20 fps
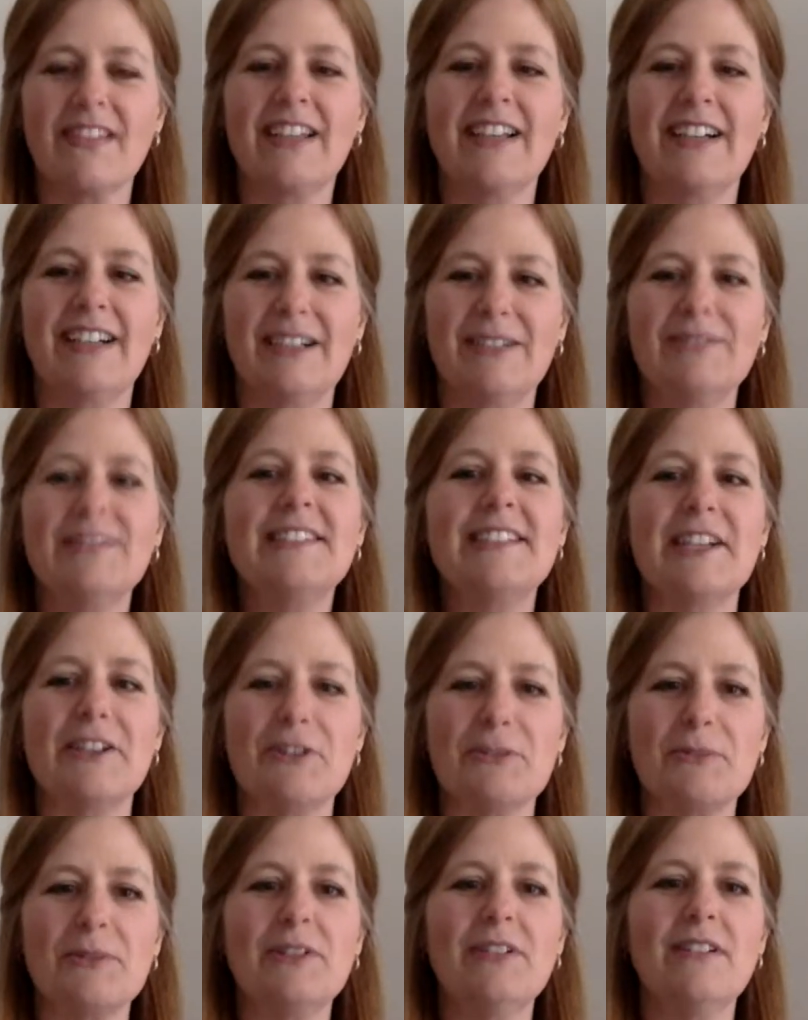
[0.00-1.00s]
I
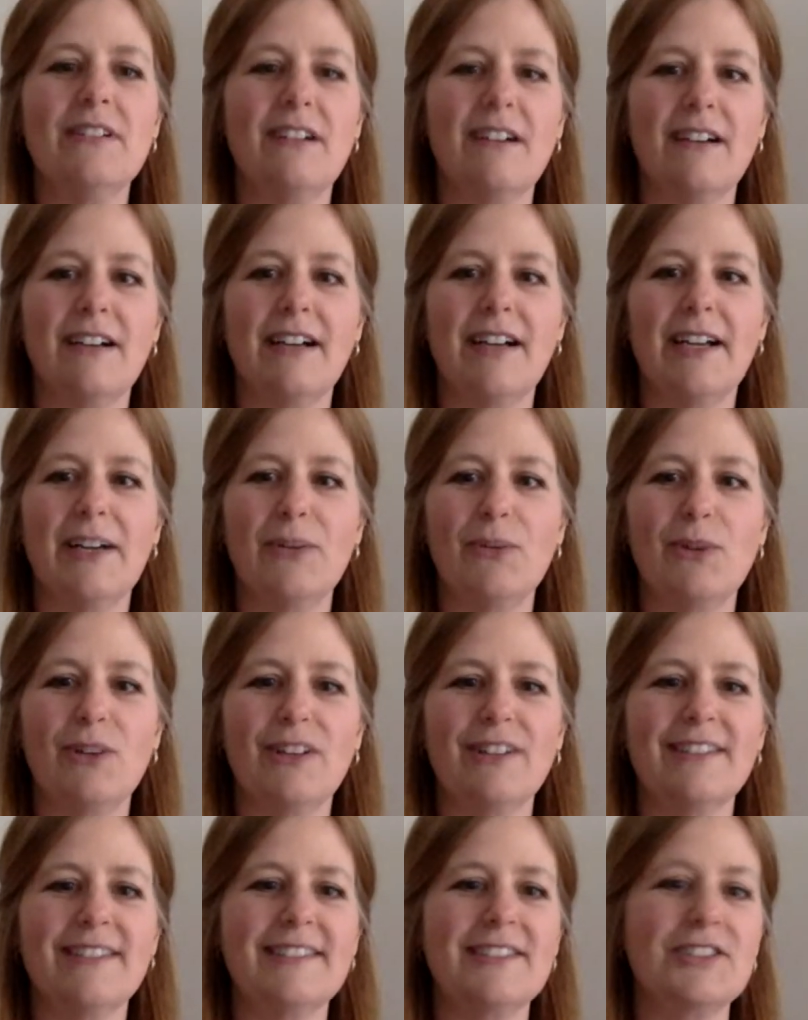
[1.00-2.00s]

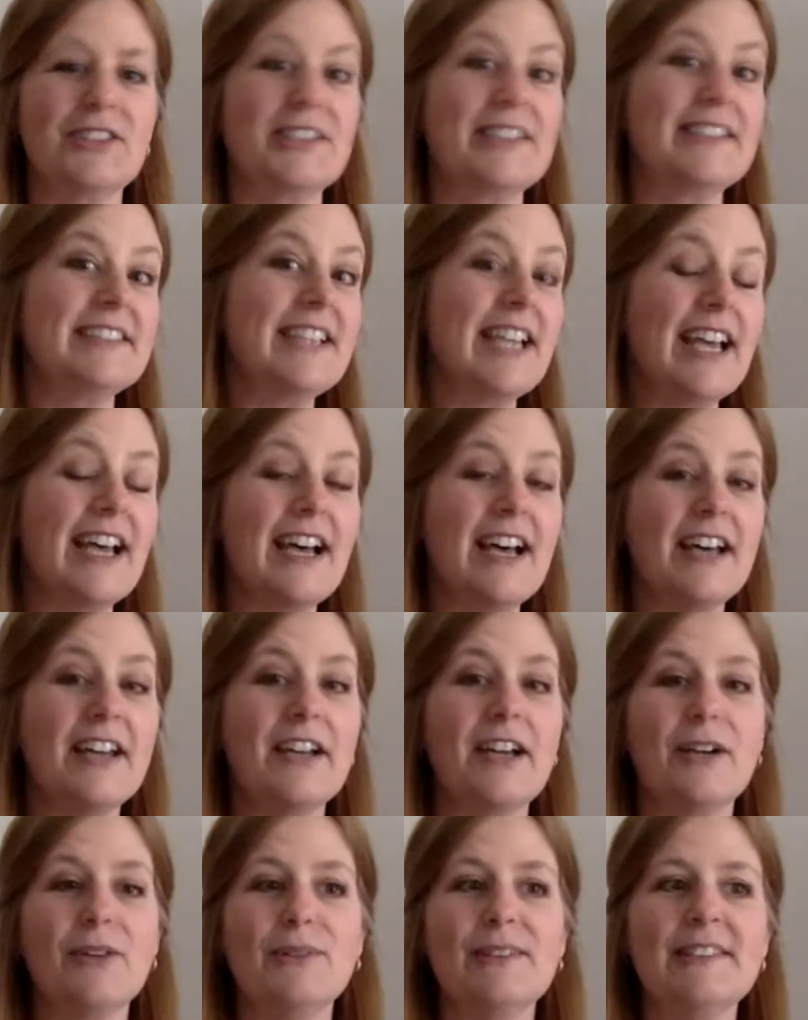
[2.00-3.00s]
was stressed out.
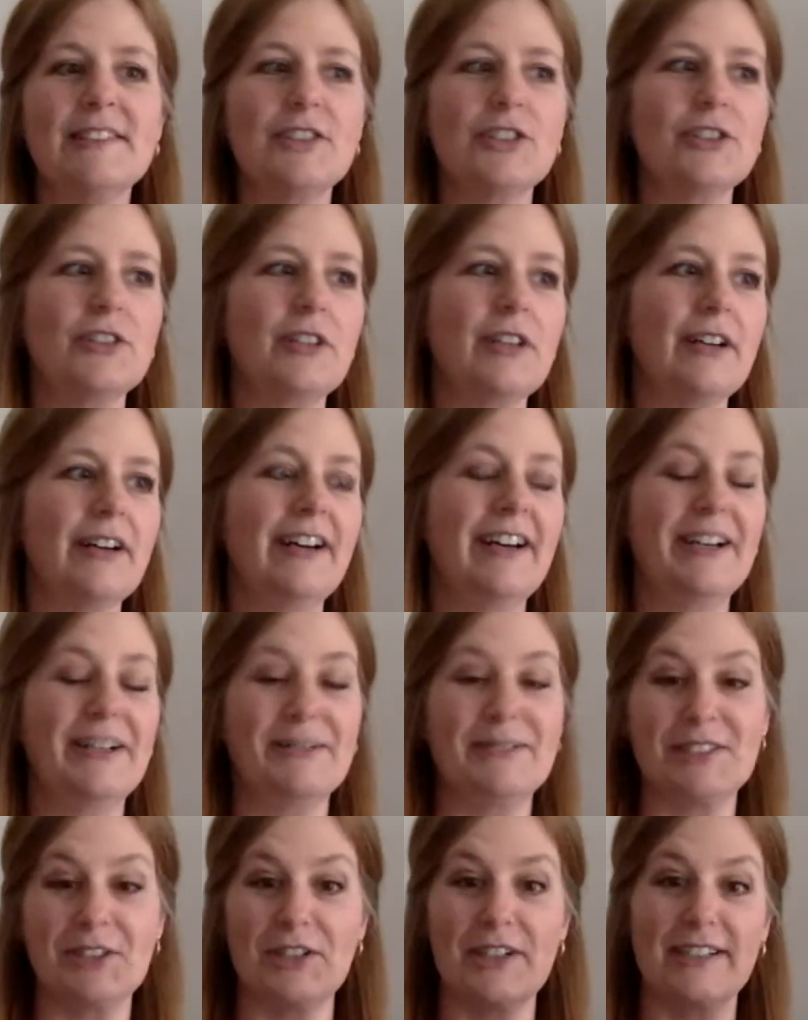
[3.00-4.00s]
I was
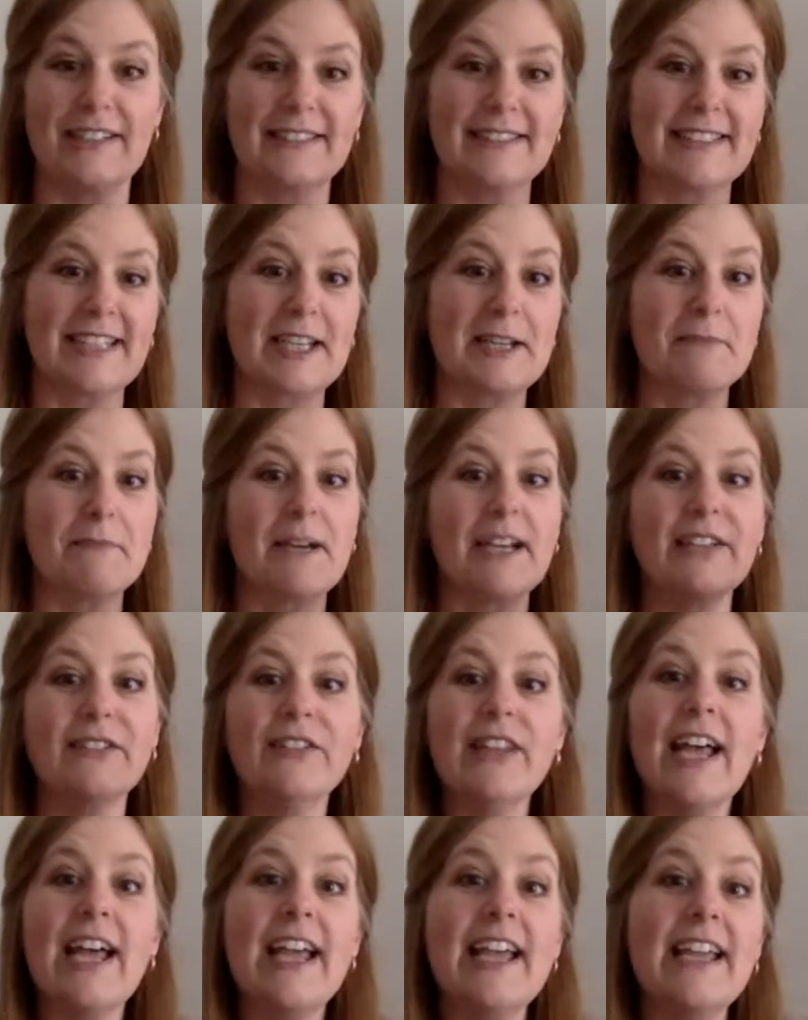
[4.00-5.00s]
trying to stay in my
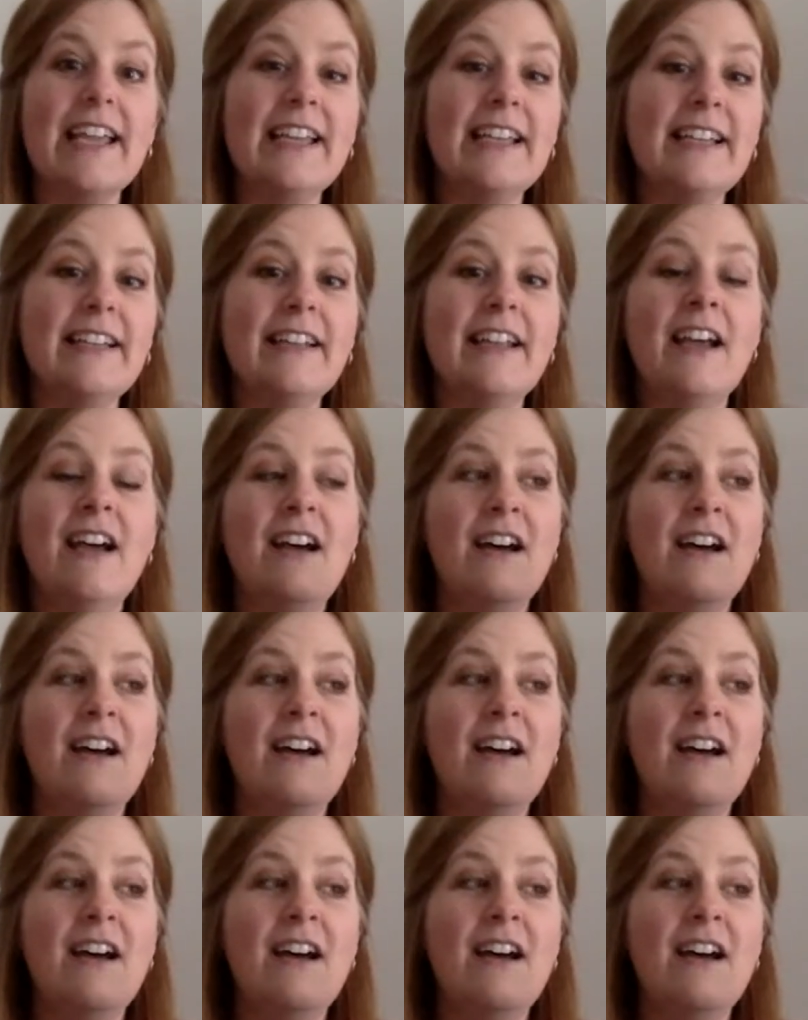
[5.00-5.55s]
lane.